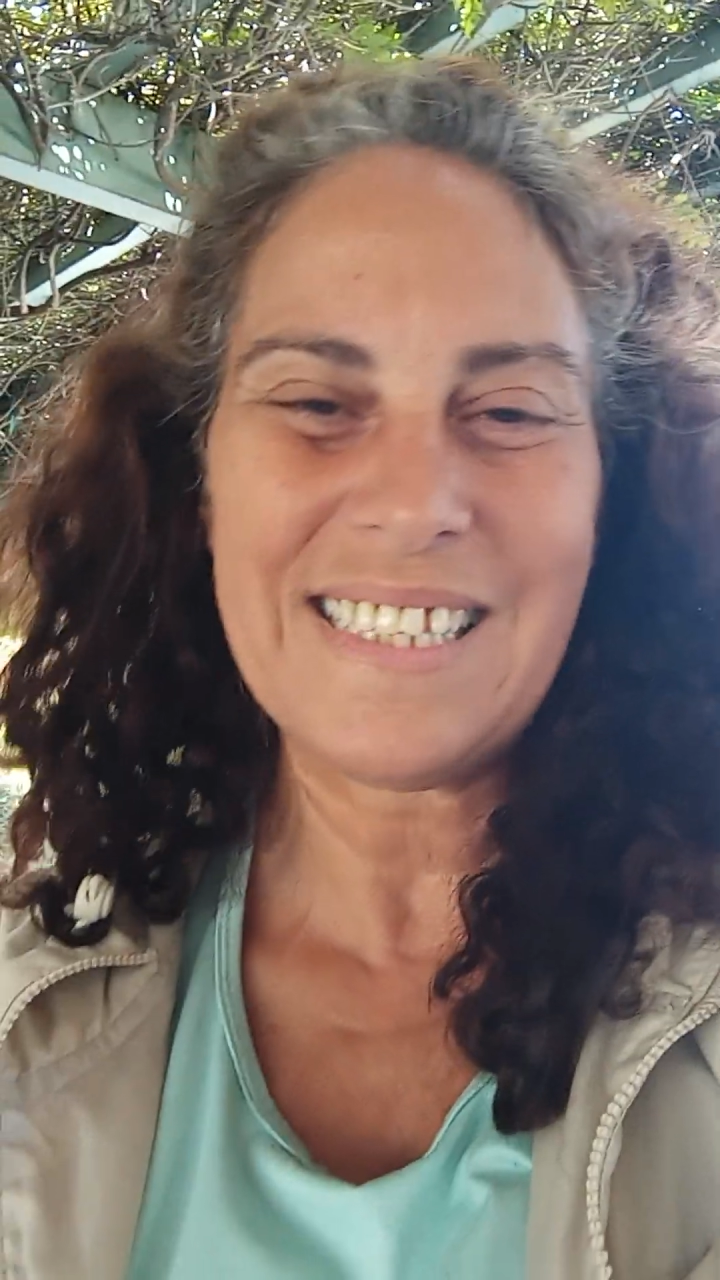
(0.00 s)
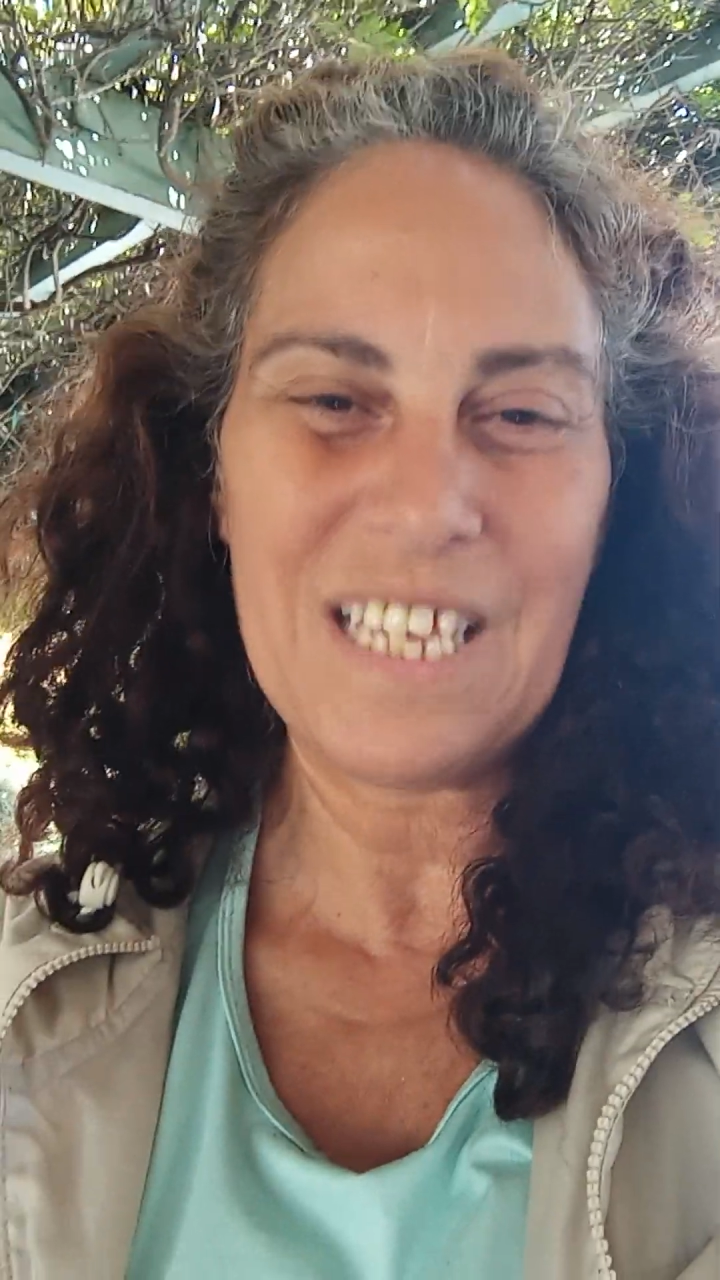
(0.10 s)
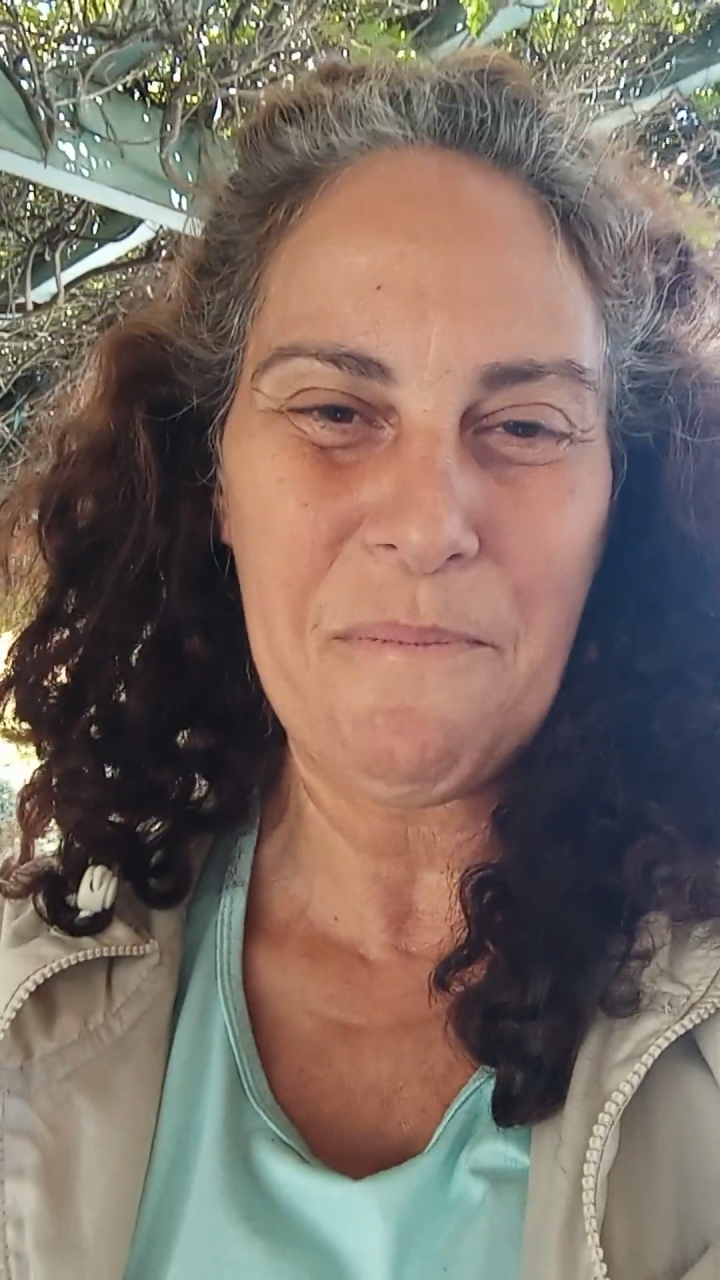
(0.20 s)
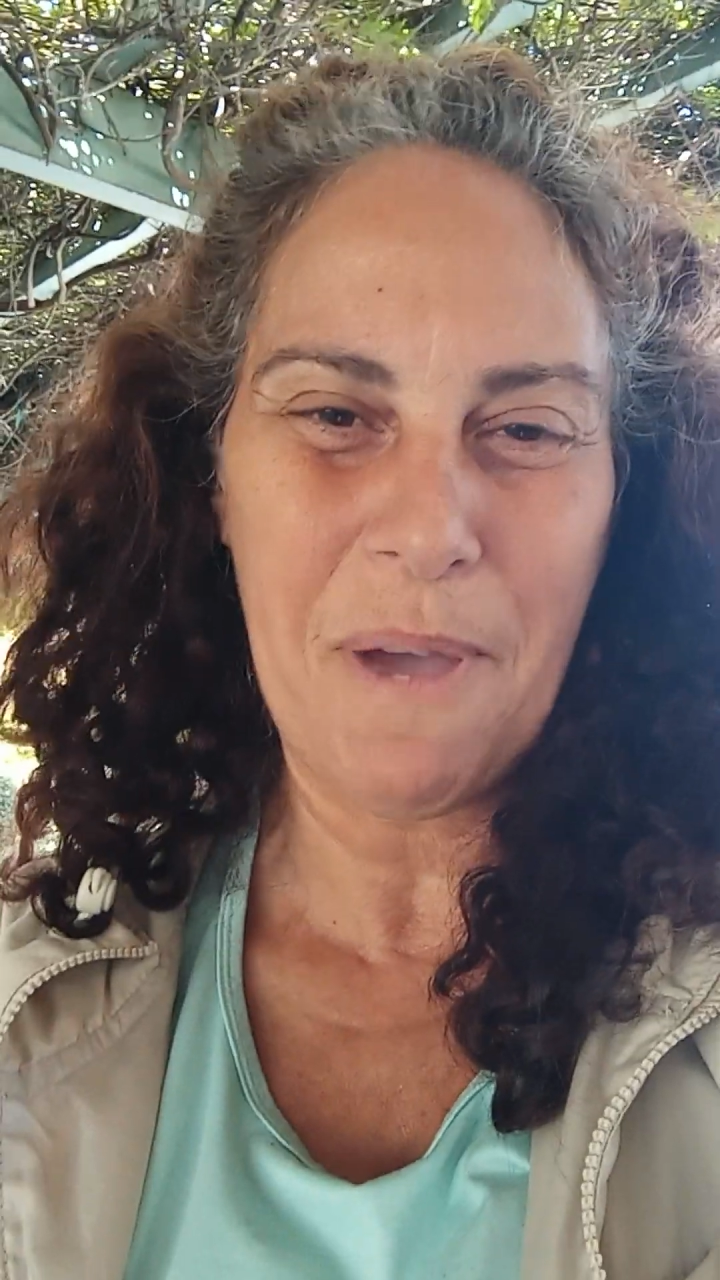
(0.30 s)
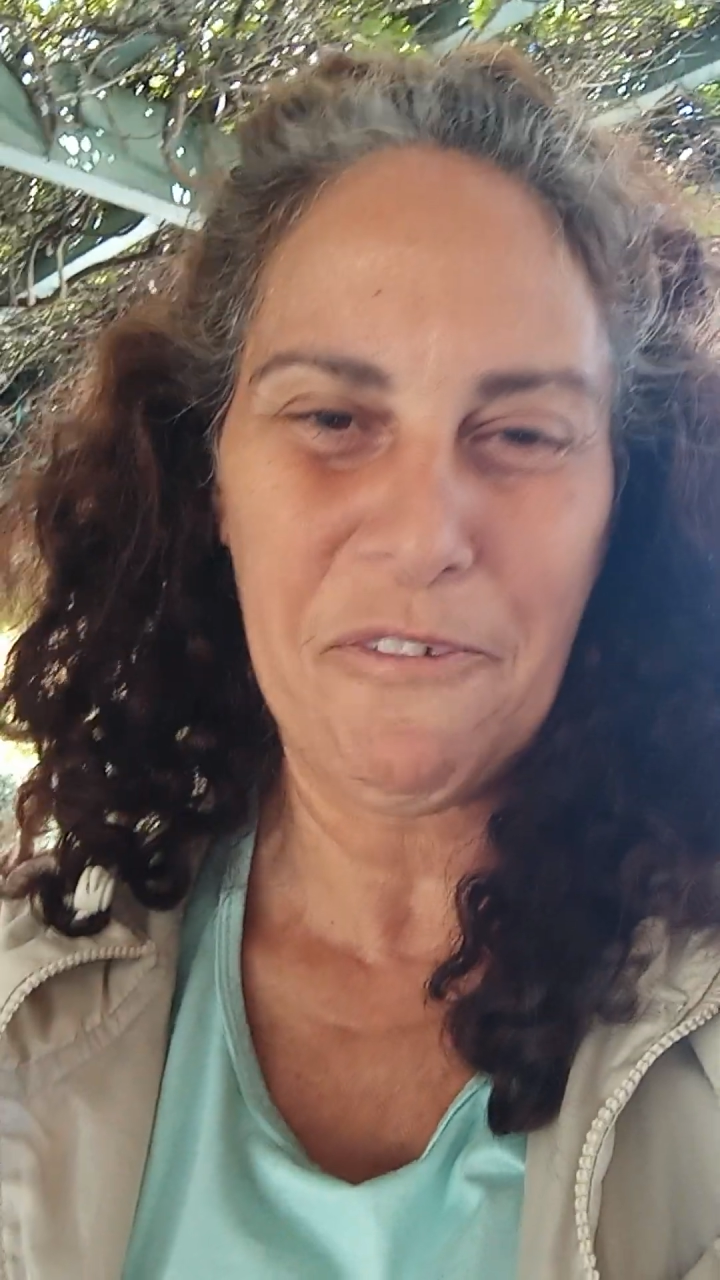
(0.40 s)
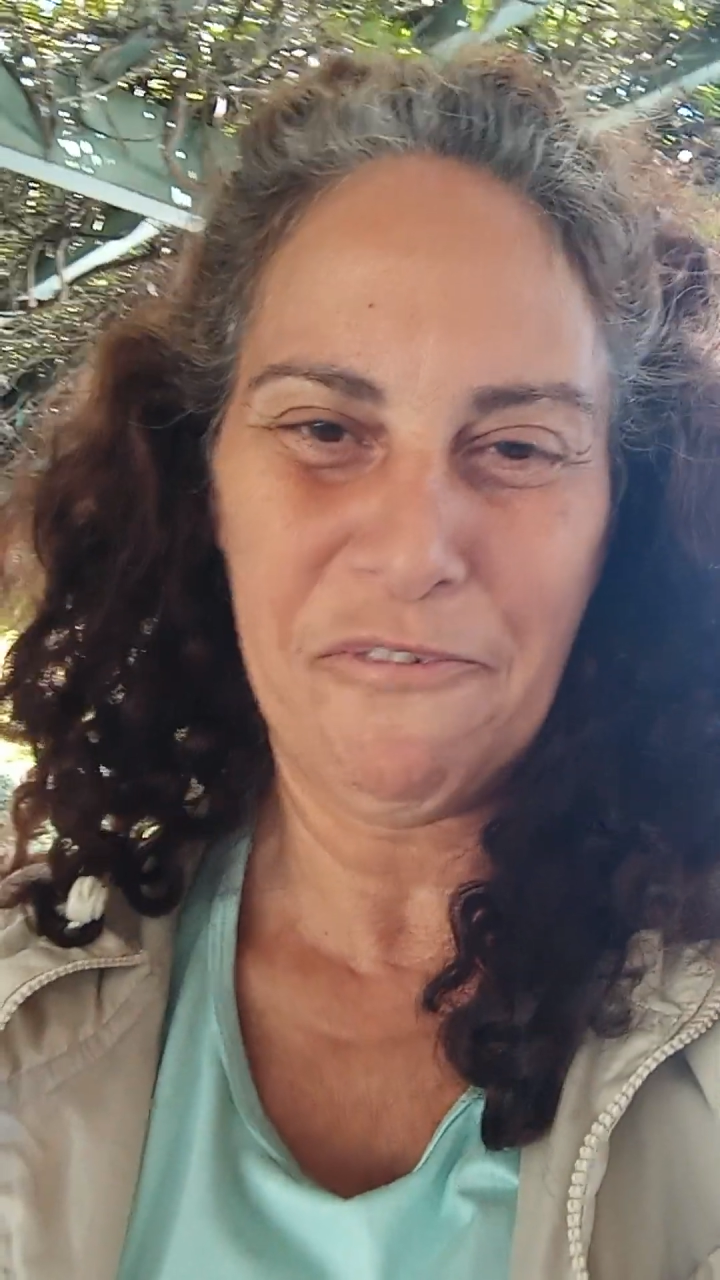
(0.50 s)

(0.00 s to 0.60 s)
see my